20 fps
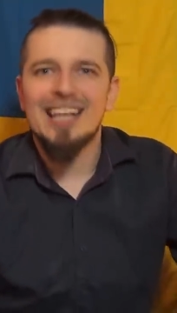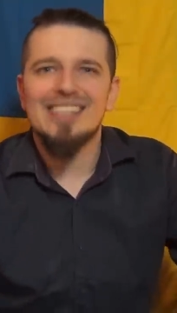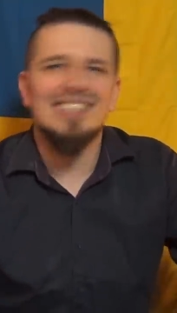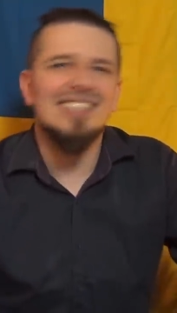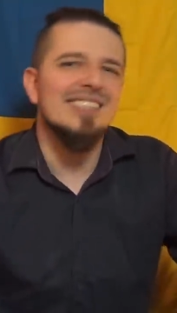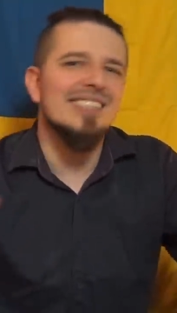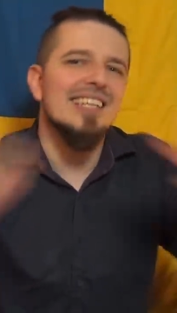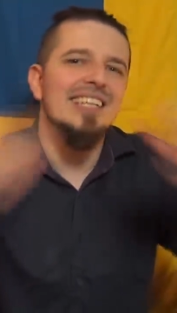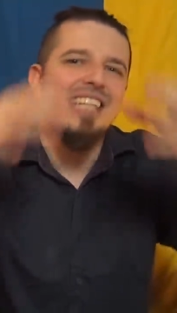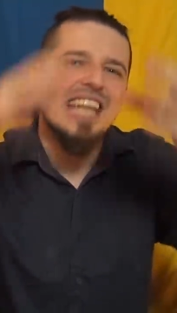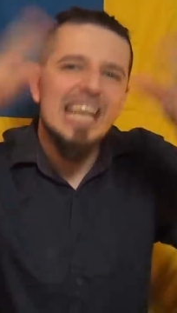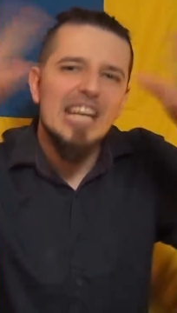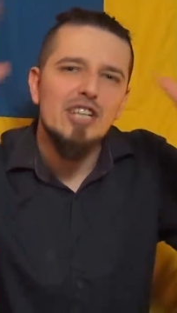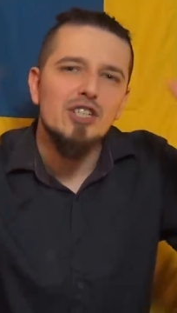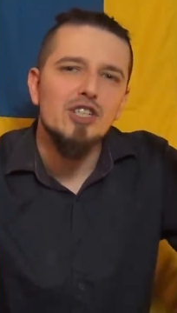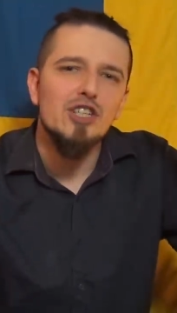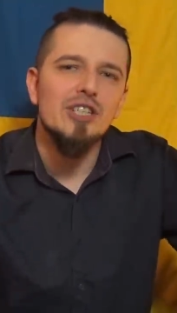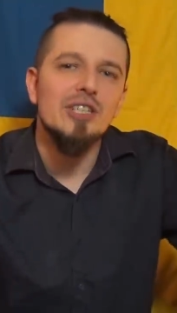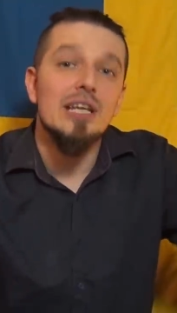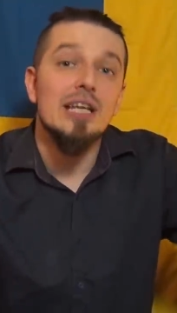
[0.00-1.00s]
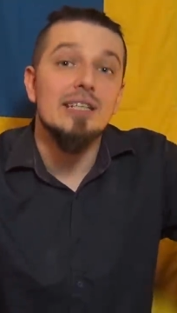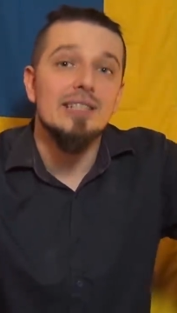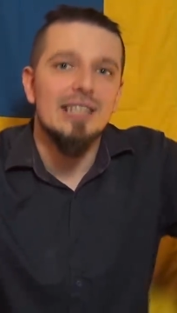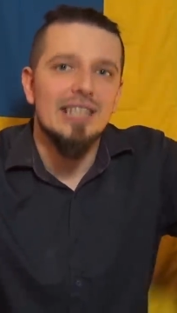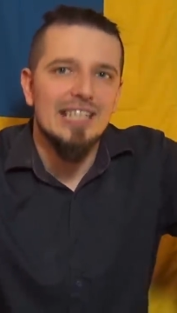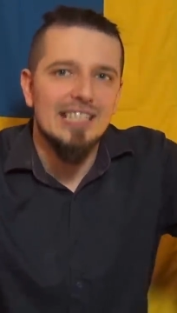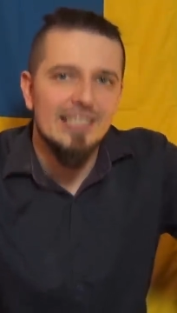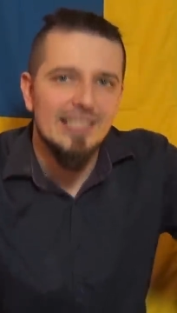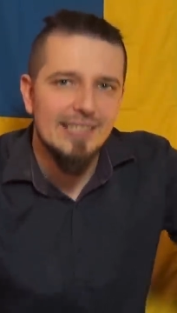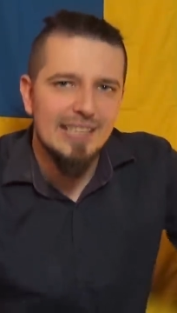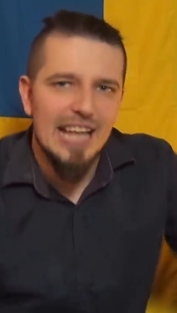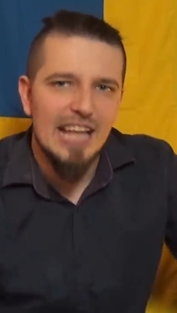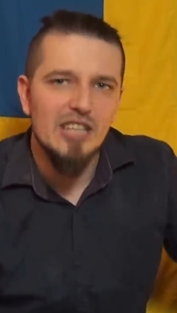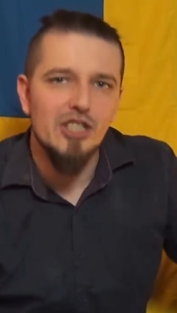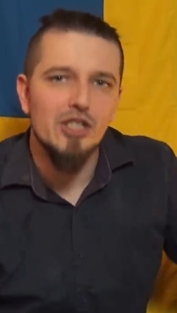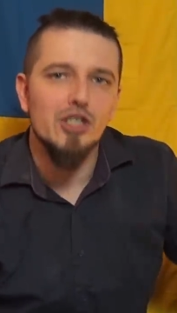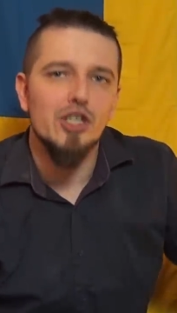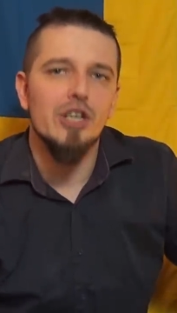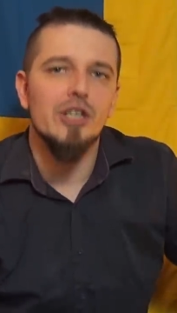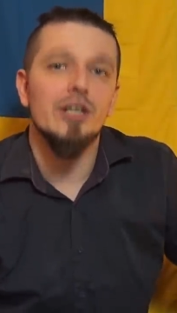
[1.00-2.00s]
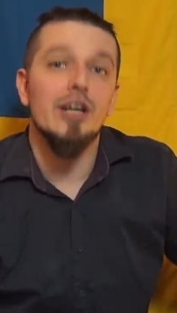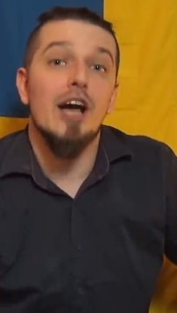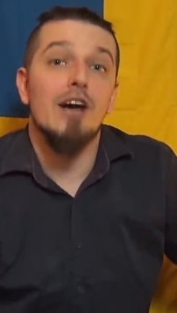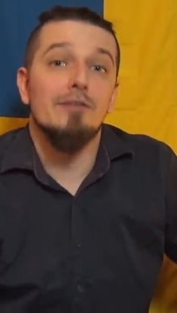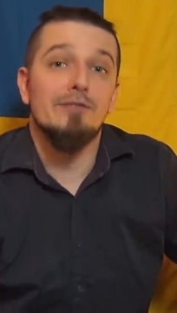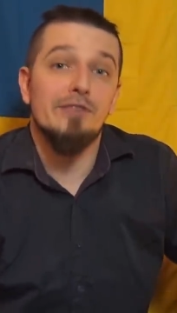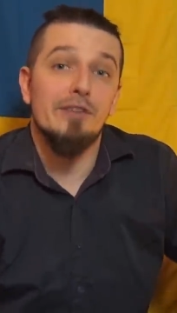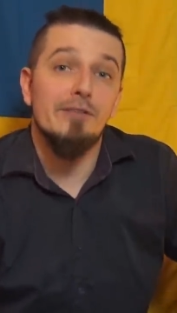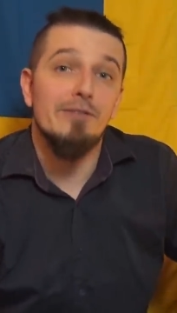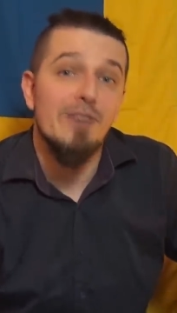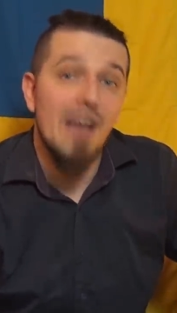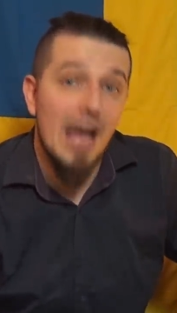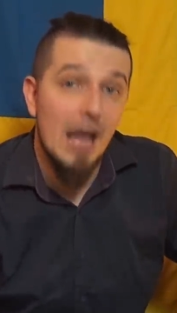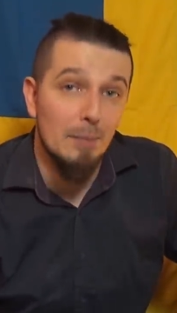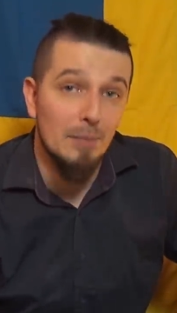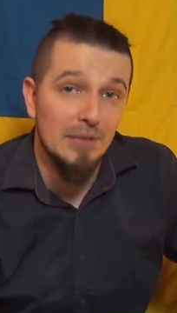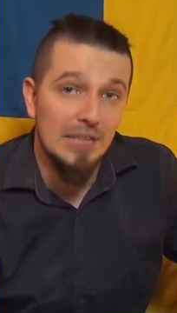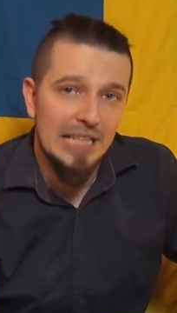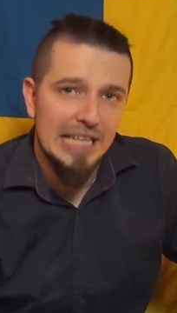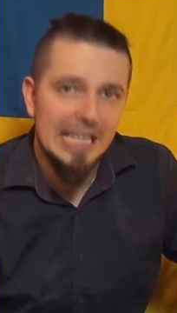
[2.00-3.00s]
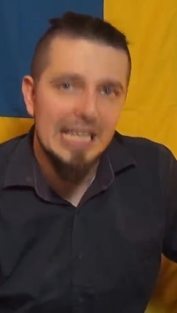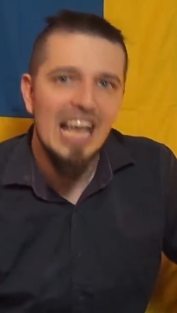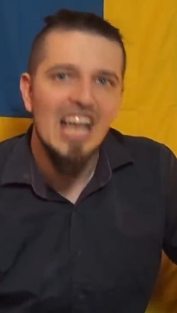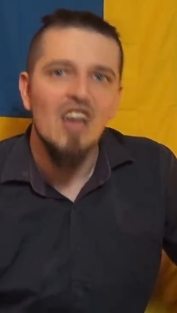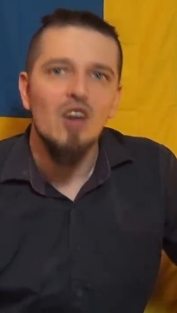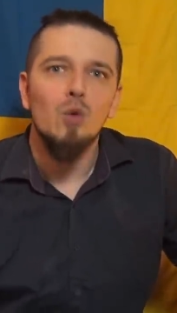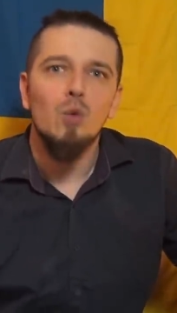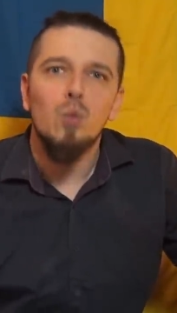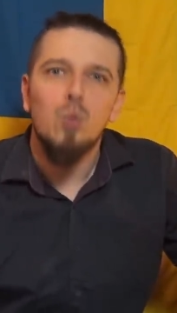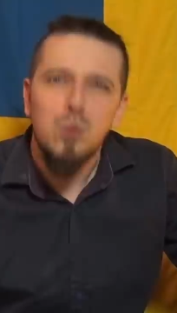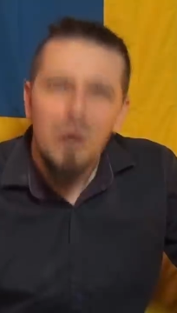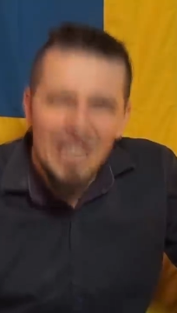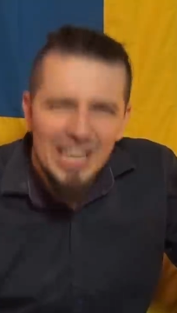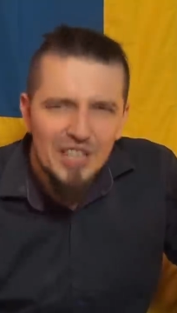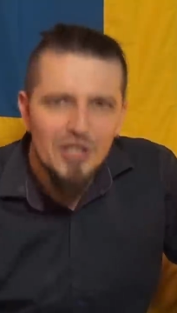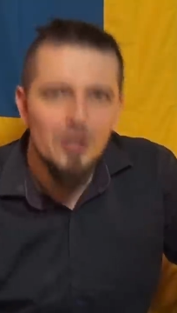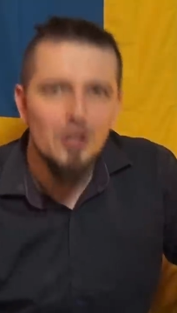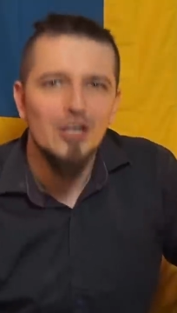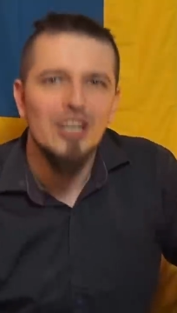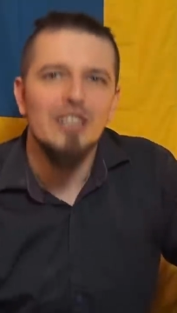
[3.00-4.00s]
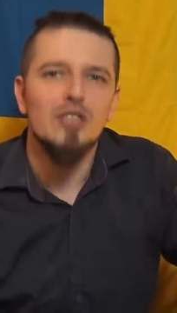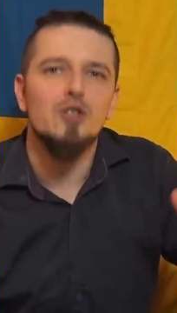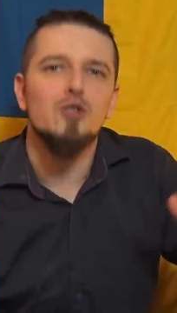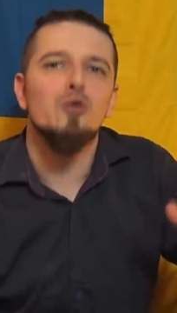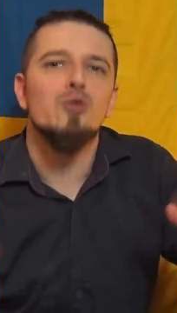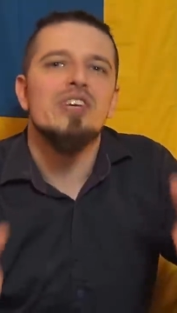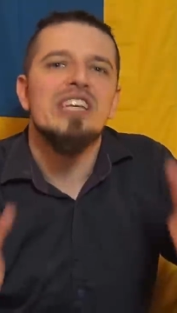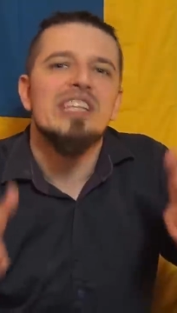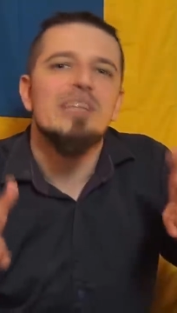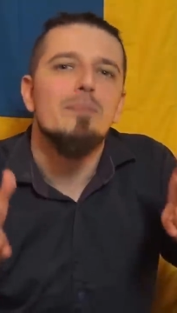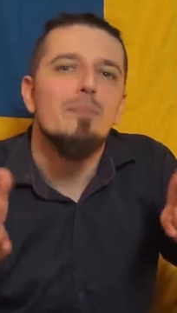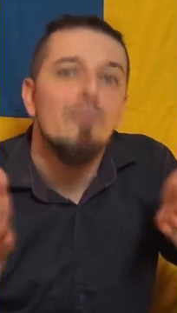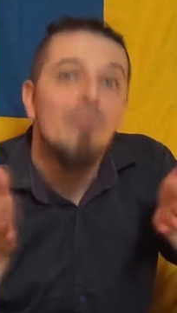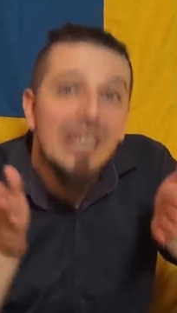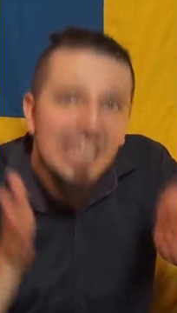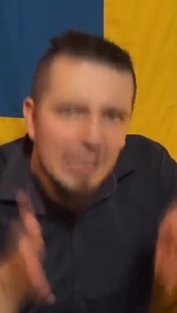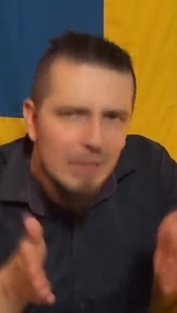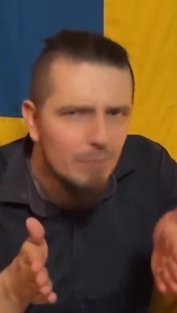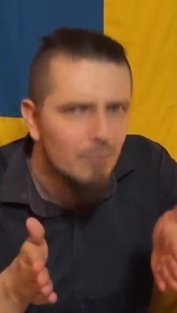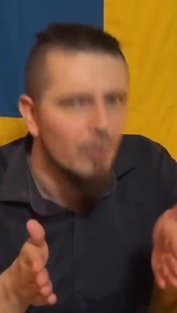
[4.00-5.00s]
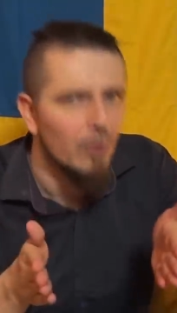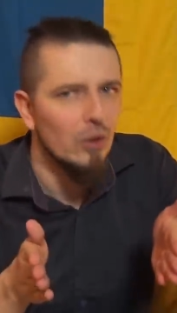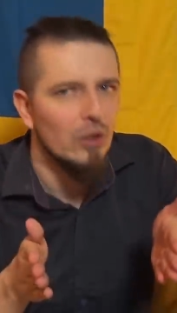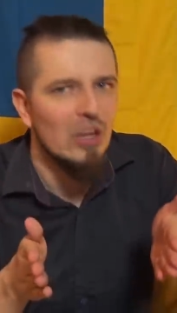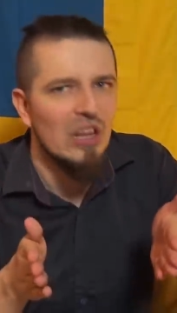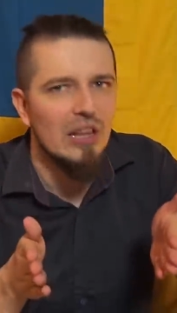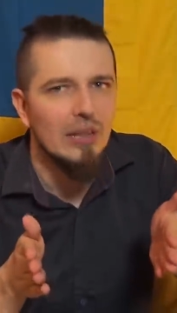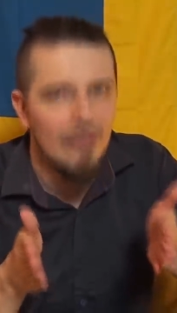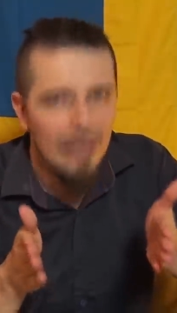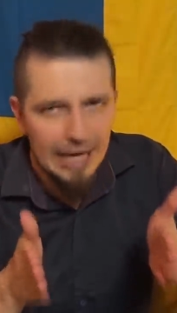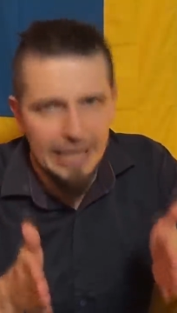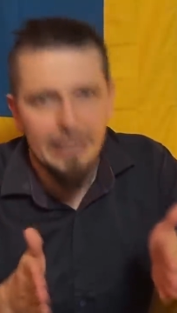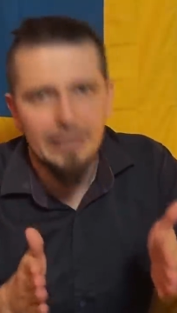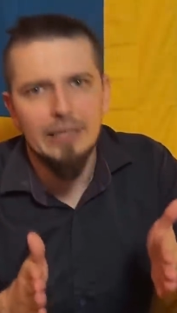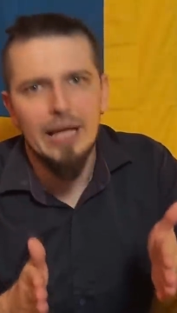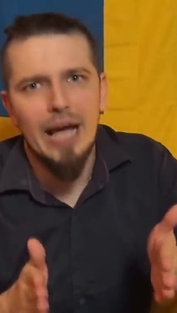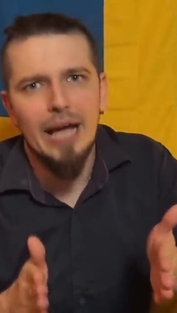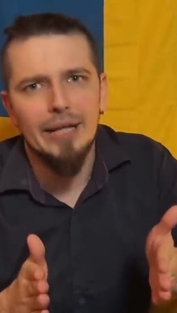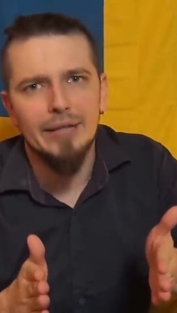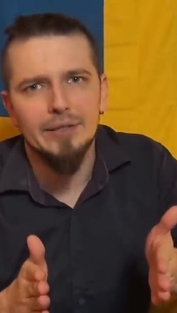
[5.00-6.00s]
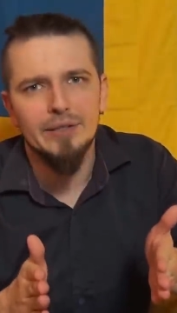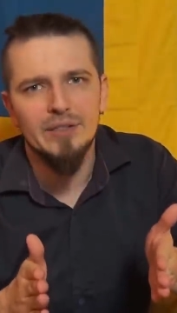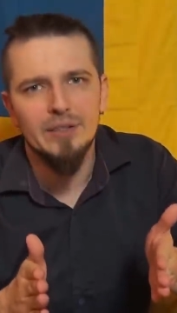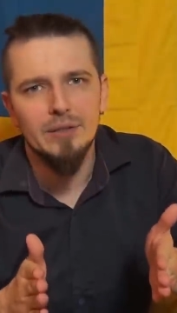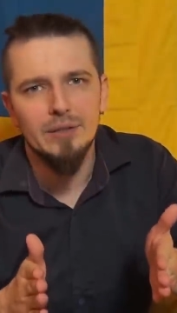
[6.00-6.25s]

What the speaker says: And since the nation is an extension of the family, we shouldn't treat people like that.